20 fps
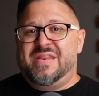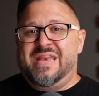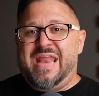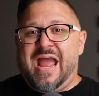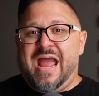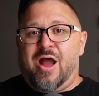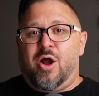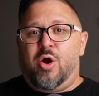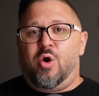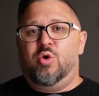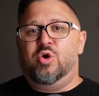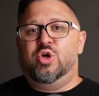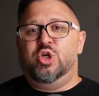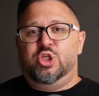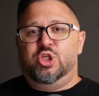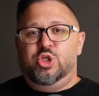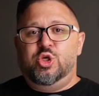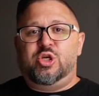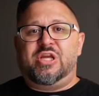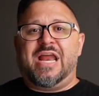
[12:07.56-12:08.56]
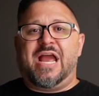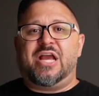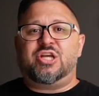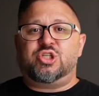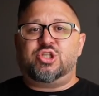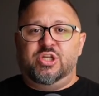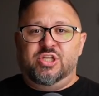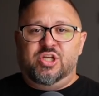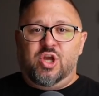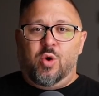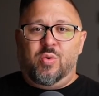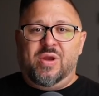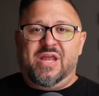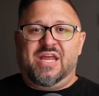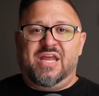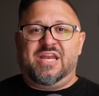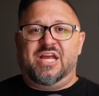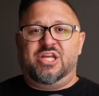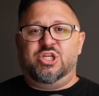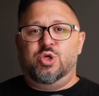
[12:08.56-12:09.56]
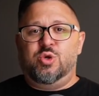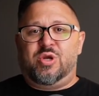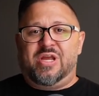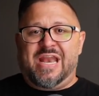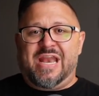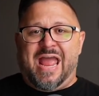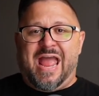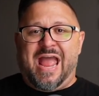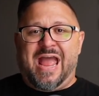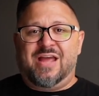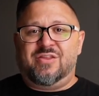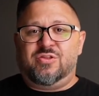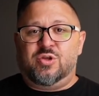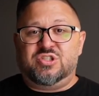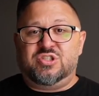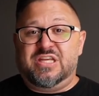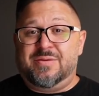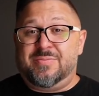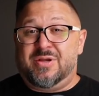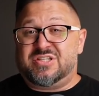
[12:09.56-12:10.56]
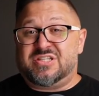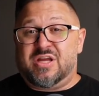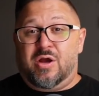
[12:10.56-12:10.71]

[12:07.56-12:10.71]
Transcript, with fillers: Now you can actually go in and you can add those emails.